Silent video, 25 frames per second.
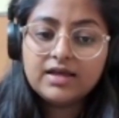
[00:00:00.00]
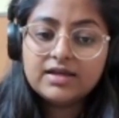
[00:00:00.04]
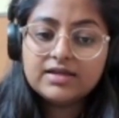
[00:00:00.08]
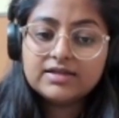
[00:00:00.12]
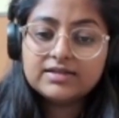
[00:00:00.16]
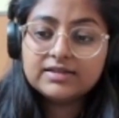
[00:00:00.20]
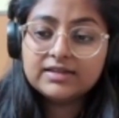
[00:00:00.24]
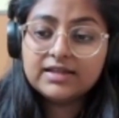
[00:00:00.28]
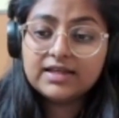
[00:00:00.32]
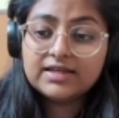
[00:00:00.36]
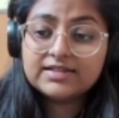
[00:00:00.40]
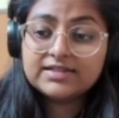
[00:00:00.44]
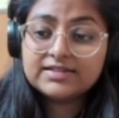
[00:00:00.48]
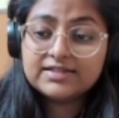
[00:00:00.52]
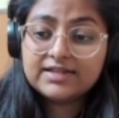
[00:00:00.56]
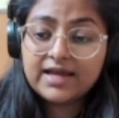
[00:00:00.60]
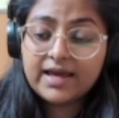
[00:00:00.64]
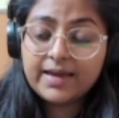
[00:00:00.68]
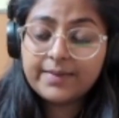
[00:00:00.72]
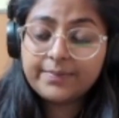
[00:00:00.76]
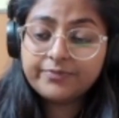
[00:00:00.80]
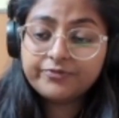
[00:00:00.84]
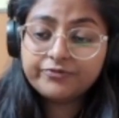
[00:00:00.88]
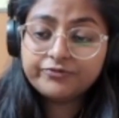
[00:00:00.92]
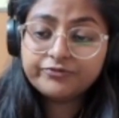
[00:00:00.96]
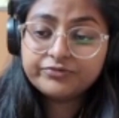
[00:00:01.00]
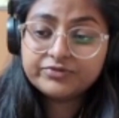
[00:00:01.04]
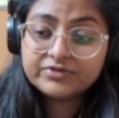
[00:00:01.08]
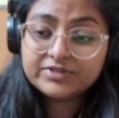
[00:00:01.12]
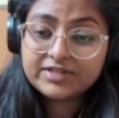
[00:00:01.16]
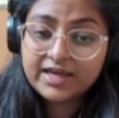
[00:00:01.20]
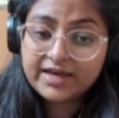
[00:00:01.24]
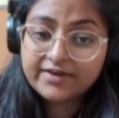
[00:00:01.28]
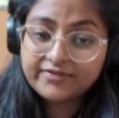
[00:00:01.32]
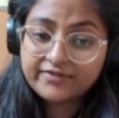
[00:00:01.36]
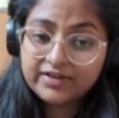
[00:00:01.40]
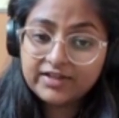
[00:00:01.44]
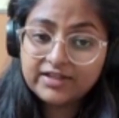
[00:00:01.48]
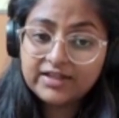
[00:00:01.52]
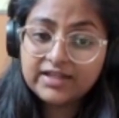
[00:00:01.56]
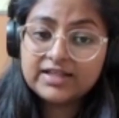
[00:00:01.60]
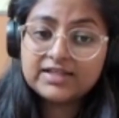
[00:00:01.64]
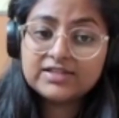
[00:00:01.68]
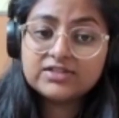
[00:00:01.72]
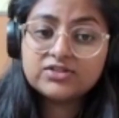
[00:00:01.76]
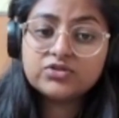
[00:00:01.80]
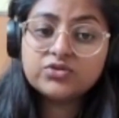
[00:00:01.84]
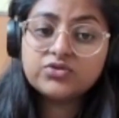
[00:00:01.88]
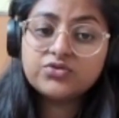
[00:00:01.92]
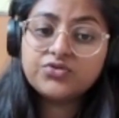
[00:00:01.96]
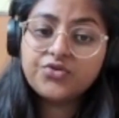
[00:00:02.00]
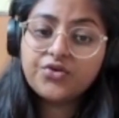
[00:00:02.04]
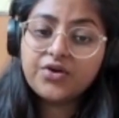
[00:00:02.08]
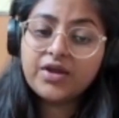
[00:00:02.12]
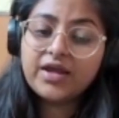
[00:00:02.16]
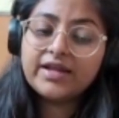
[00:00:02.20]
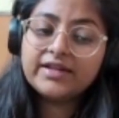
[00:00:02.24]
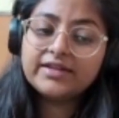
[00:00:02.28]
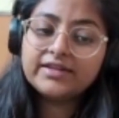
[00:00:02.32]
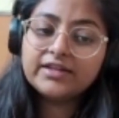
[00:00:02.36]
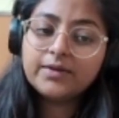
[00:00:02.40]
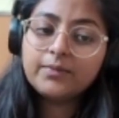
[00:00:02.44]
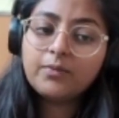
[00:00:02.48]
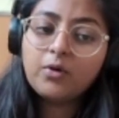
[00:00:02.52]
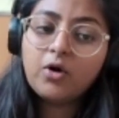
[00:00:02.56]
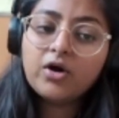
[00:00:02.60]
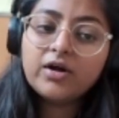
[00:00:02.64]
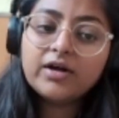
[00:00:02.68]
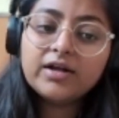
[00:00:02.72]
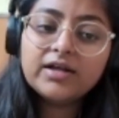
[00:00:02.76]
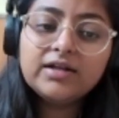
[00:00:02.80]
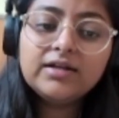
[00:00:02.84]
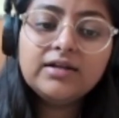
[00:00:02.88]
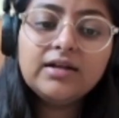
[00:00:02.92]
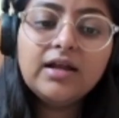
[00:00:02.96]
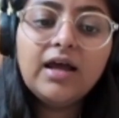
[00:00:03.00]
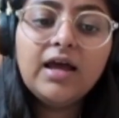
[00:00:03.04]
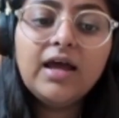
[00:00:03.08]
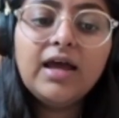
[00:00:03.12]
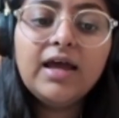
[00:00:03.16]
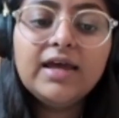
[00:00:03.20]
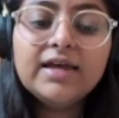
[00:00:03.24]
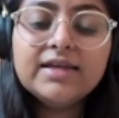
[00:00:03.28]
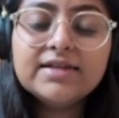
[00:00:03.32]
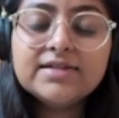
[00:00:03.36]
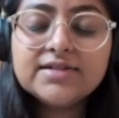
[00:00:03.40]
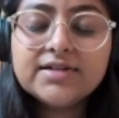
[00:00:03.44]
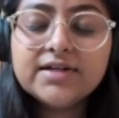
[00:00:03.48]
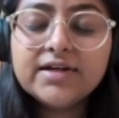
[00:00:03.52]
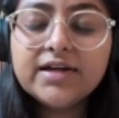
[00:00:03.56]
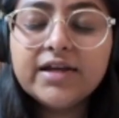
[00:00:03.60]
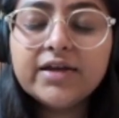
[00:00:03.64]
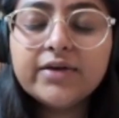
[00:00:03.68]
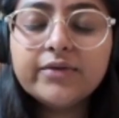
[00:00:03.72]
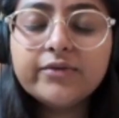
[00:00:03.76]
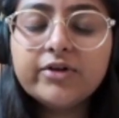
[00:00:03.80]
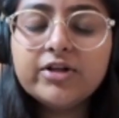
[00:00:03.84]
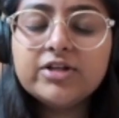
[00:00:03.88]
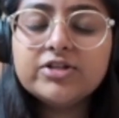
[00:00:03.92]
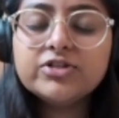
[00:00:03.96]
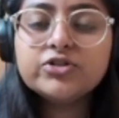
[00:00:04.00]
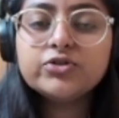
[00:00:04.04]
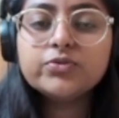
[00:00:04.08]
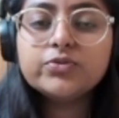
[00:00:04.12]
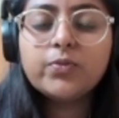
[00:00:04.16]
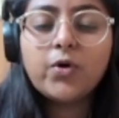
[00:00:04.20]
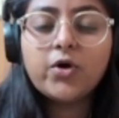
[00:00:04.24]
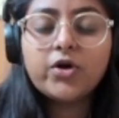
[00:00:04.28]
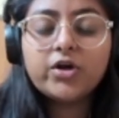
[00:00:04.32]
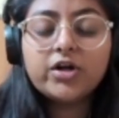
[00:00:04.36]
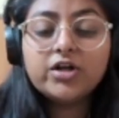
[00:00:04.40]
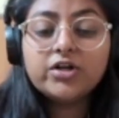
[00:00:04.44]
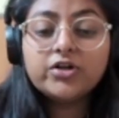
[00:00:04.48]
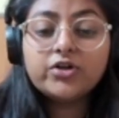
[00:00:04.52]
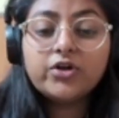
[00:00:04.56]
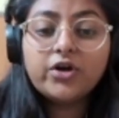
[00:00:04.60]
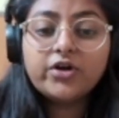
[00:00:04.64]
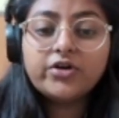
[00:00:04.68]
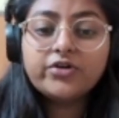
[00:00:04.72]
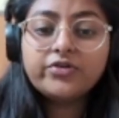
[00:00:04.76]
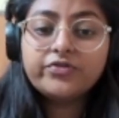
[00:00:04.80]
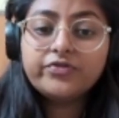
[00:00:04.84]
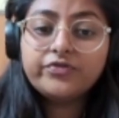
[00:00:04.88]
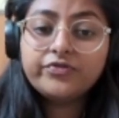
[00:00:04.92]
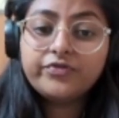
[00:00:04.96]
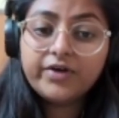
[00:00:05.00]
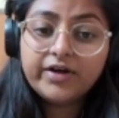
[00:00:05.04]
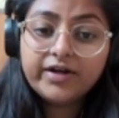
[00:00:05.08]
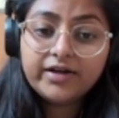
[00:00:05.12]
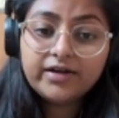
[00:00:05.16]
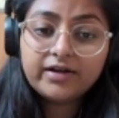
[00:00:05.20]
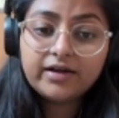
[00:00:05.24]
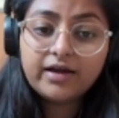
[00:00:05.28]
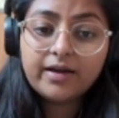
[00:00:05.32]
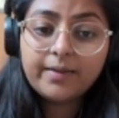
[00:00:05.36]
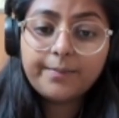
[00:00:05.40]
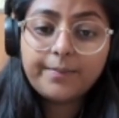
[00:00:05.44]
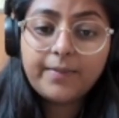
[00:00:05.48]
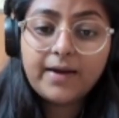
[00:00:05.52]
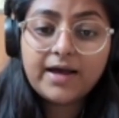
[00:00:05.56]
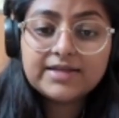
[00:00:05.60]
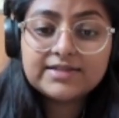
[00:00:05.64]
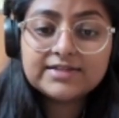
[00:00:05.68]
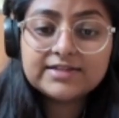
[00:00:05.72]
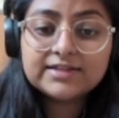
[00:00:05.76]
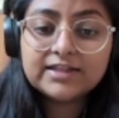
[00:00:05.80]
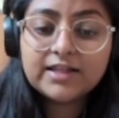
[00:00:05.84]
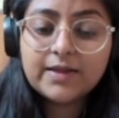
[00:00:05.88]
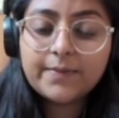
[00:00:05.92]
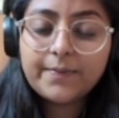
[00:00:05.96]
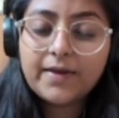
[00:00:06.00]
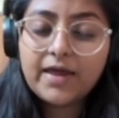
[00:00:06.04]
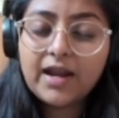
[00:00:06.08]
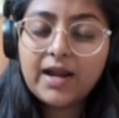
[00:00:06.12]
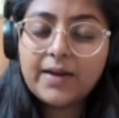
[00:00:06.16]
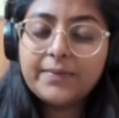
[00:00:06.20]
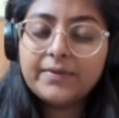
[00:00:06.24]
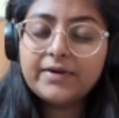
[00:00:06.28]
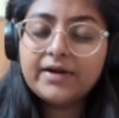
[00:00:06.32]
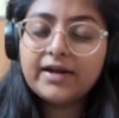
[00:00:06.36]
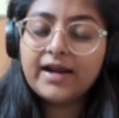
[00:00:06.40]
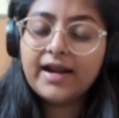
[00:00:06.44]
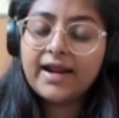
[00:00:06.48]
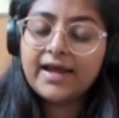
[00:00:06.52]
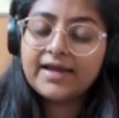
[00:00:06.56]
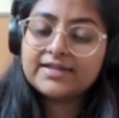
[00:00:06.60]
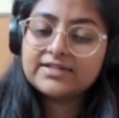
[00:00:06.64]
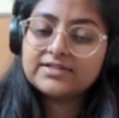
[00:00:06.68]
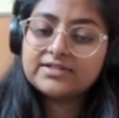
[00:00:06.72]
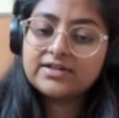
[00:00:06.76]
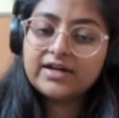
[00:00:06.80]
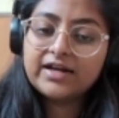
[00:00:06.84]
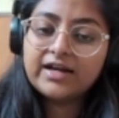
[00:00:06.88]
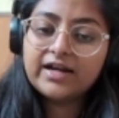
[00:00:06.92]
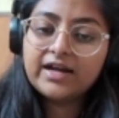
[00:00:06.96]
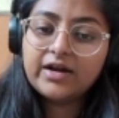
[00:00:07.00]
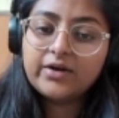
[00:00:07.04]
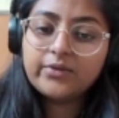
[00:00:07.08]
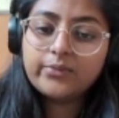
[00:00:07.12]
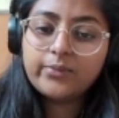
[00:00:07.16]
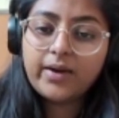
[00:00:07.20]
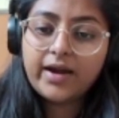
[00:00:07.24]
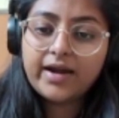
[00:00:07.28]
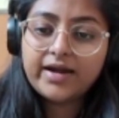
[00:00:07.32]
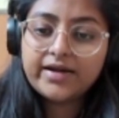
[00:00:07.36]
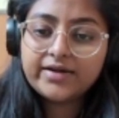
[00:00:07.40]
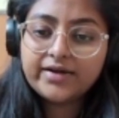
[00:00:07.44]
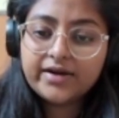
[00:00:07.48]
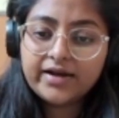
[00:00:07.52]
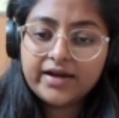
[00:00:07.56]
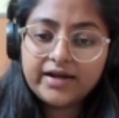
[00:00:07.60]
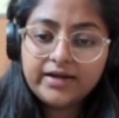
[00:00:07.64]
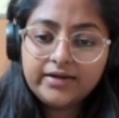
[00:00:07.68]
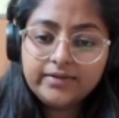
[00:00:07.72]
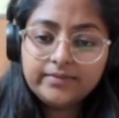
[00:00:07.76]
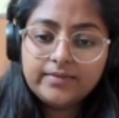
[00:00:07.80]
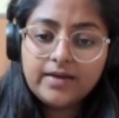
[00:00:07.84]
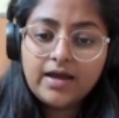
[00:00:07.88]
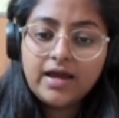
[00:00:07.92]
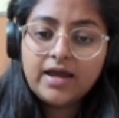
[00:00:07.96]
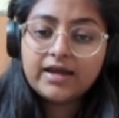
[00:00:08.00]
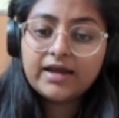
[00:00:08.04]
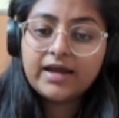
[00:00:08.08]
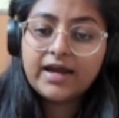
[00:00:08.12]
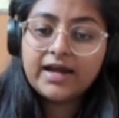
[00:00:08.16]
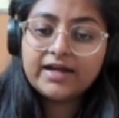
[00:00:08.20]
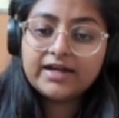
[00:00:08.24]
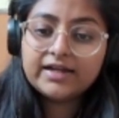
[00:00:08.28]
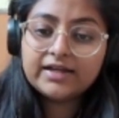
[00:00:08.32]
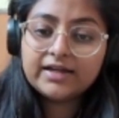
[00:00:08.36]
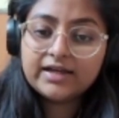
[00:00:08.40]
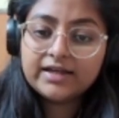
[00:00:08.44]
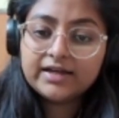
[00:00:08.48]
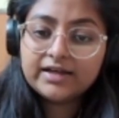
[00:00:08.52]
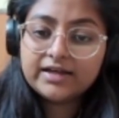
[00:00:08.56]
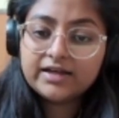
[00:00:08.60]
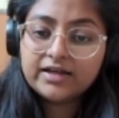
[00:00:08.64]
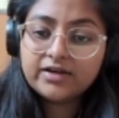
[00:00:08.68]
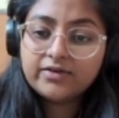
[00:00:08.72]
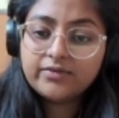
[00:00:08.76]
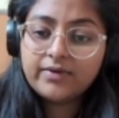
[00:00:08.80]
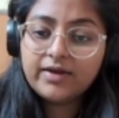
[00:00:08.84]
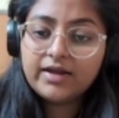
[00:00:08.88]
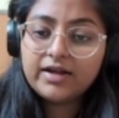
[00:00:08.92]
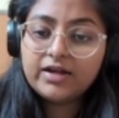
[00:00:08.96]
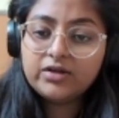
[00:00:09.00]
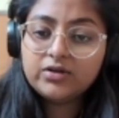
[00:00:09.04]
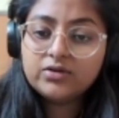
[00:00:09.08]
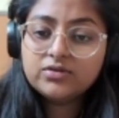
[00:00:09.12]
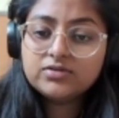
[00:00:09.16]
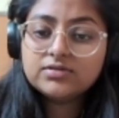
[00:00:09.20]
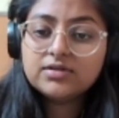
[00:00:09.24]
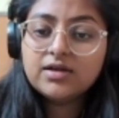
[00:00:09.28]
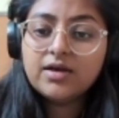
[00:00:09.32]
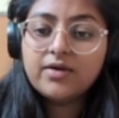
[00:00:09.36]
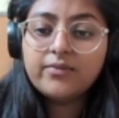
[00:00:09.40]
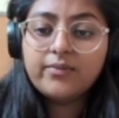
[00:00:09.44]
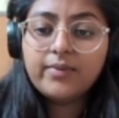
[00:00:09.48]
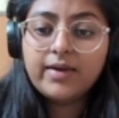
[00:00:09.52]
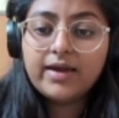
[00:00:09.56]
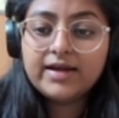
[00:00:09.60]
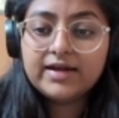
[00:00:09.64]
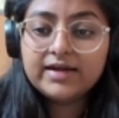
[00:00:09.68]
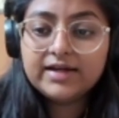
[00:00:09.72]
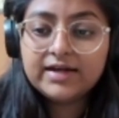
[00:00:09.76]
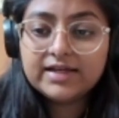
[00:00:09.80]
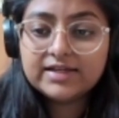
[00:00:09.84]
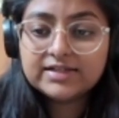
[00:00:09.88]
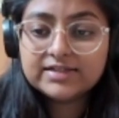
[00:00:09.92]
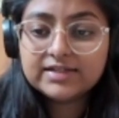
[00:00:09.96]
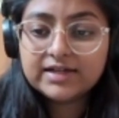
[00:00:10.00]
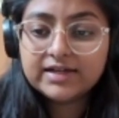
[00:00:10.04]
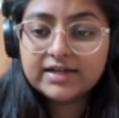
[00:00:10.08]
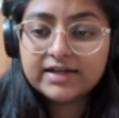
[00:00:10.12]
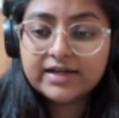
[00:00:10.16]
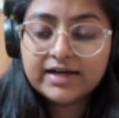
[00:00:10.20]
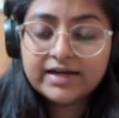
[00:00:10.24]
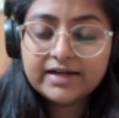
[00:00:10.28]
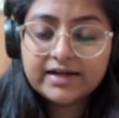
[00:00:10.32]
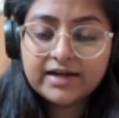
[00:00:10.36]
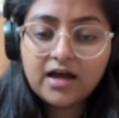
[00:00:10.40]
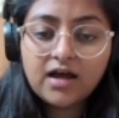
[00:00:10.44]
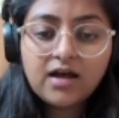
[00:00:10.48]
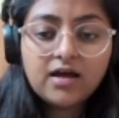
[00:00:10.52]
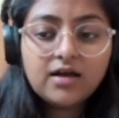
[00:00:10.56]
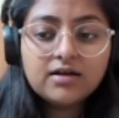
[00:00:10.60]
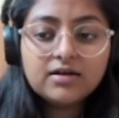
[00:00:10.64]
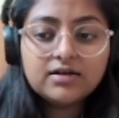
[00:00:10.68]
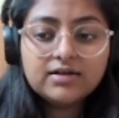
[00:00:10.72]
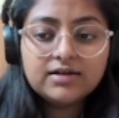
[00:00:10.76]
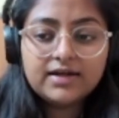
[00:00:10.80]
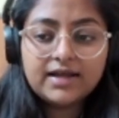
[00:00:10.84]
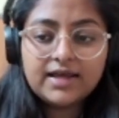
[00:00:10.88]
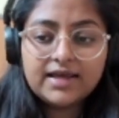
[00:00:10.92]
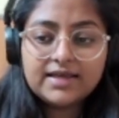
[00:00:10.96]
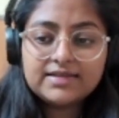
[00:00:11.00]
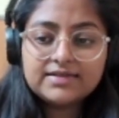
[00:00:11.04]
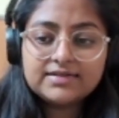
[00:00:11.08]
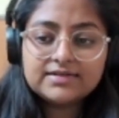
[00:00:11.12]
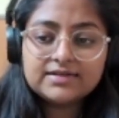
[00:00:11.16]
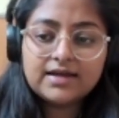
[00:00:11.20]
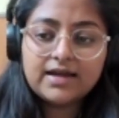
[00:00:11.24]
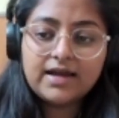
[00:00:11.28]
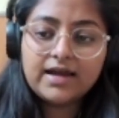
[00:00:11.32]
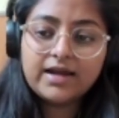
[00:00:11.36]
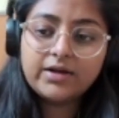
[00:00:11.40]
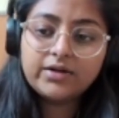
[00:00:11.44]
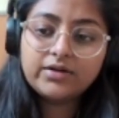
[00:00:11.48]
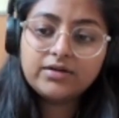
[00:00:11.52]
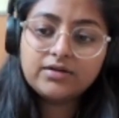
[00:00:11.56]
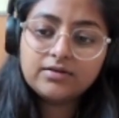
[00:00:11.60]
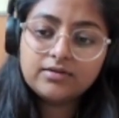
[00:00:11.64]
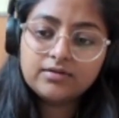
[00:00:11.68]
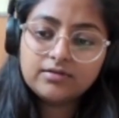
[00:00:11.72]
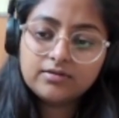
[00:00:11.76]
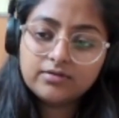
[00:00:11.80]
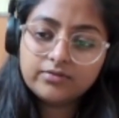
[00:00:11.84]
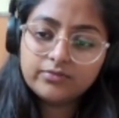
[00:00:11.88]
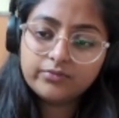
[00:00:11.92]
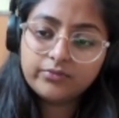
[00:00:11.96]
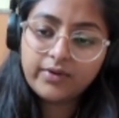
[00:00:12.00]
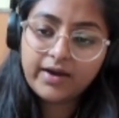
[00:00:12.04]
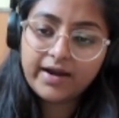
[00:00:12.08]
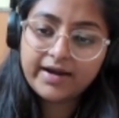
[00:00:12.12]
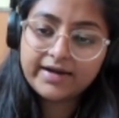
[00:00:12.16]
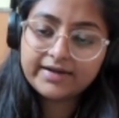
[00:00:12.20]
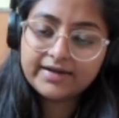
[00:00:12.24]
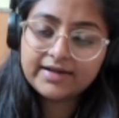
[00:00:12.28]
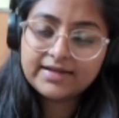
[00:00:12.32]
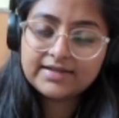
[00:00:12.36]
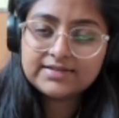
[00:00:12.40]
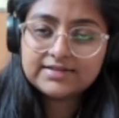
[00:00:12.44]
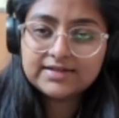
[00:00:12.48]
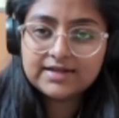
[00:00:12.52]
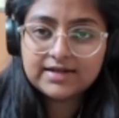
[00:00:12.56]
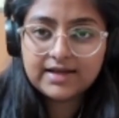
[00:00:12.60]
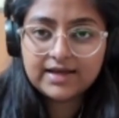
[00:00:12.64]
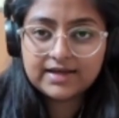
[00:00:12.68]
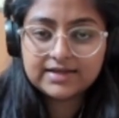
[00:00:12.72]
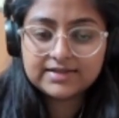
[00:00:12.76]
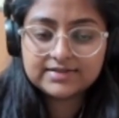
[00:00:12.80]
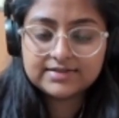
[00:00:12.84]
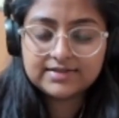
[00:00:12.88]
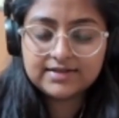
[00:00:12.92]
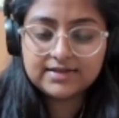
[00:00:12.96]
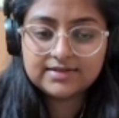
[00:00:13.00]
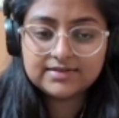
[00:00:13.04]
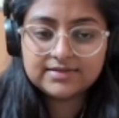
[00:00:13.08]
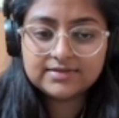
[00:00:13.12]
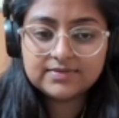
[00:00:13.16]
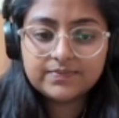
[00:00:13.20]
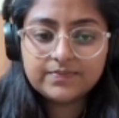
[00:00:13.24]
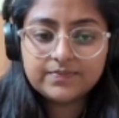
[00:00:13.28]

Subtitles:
The step 7 is to train the model. History equals to model.fit, passing the parameter x train and y train, categorical values, validation data, test and y test and x test.